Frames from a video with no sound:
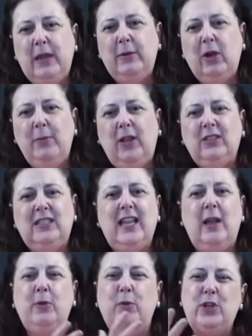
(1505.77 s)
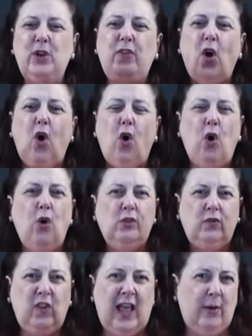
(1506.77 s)
Maybe I'll melt it down. But when you have a
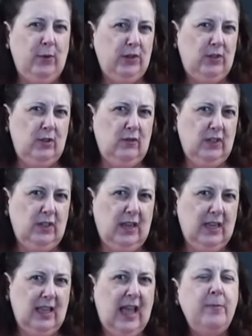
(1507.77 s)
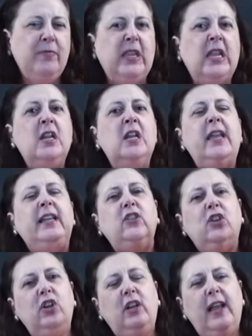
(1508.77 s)
whole flatware service like that,
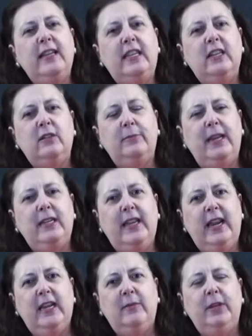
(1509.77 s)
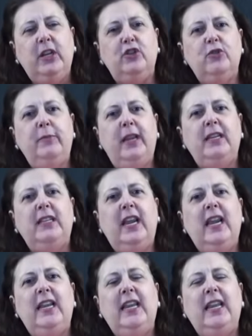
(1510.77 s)
it's a good idea to maintain it because you're
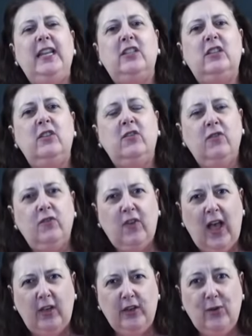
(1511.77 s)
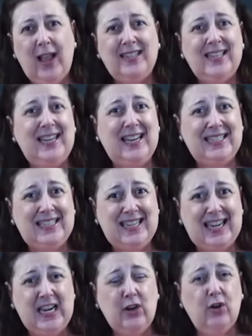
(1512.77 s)
maintaining its value as an
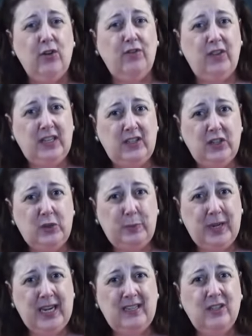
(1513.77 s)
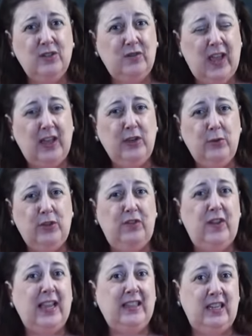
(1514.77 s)
antique or a vintage piece. There's value in
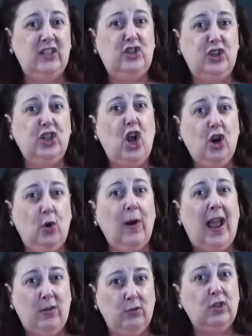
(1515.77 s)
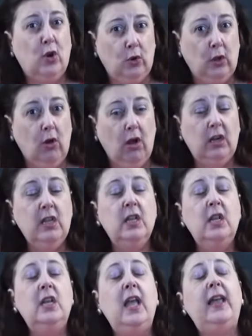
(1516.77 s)
the fact that it's just hung around so long.
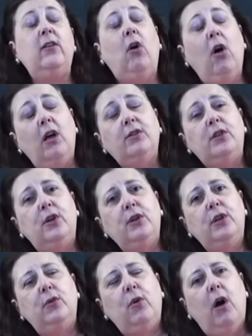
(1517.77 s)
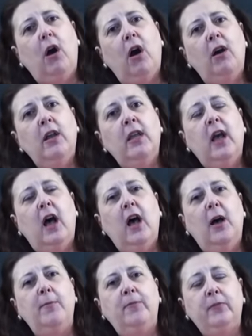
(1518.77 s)
And also, you are
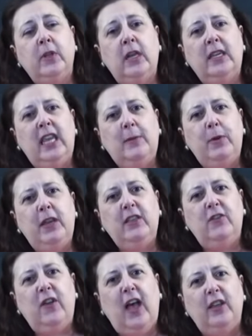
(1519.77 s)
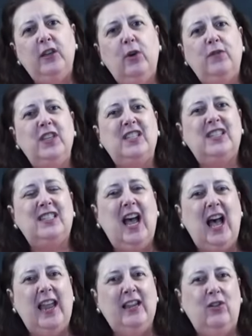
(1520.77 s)
um, keeping the value of the
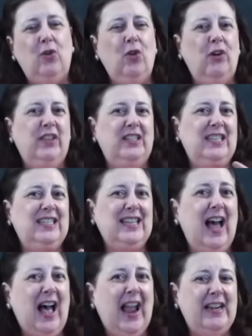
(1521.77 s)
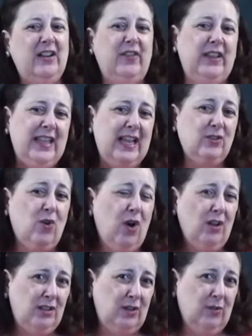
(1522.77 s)
style or the design of it. That's
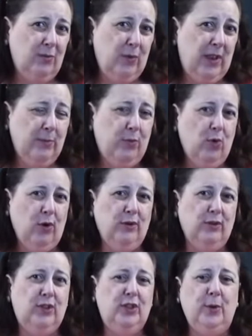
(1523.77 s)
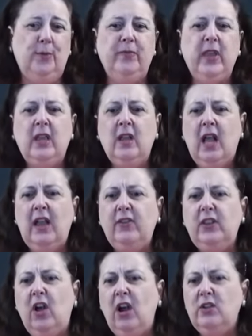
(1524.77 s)
also important too. I
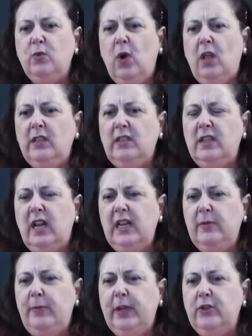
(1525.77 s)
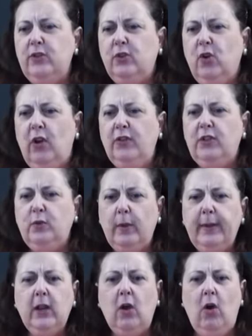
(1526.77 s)
have a large Wallace Nutting picture called The
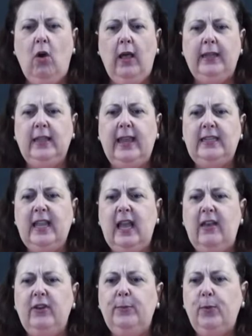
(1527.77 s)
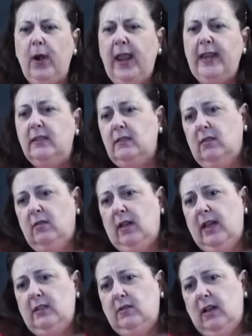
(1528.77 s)
Swimming Hole. I'd like to have it appraised.
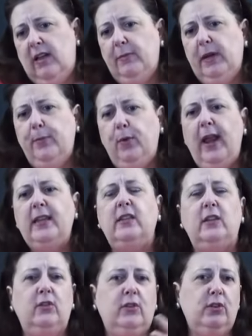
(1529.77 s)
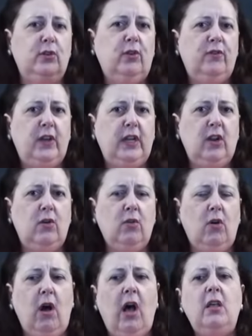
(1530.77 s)
Okay, so have me appraise it. You can do a
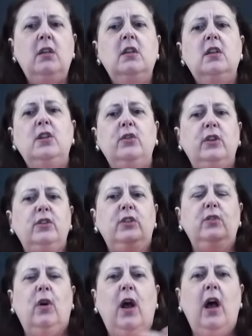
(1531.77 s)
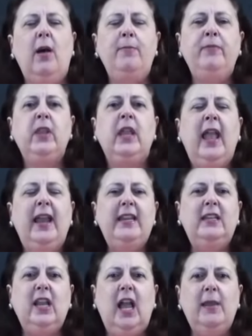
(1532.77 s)
video call. You can do um,
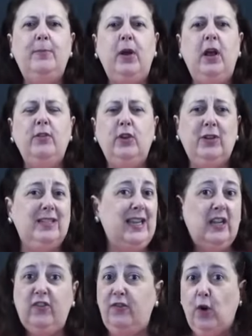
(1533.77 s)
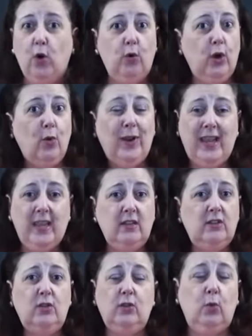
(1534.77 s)
any type of, you can send a photo
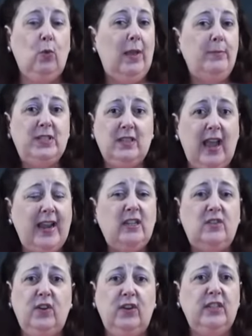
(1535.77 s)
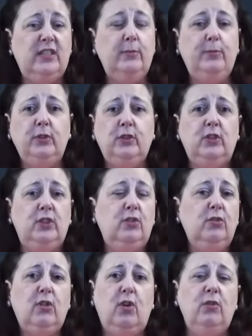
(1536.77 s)
in to the website. It's very simple to
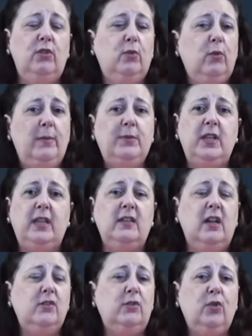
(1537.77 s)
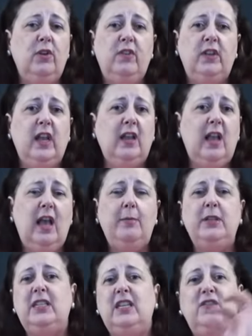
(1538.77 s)
do. Go to the website,
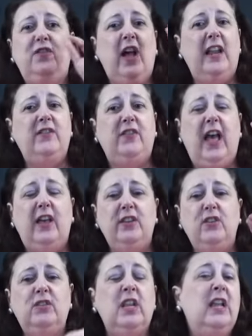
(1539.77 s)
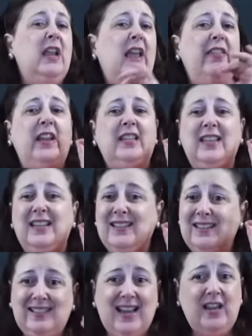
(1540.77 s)
drloriv.com. It says find values, and then it
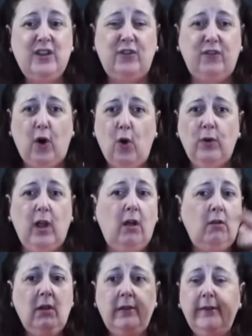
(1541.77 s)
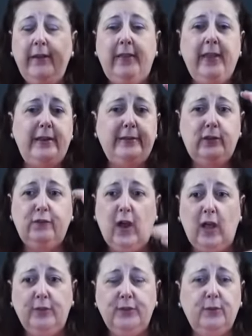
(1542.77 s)
says send a photo and then you just
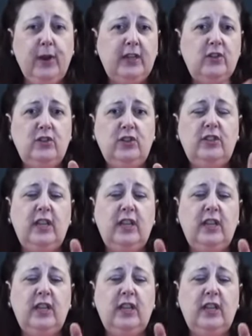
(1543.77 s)
follow the directions.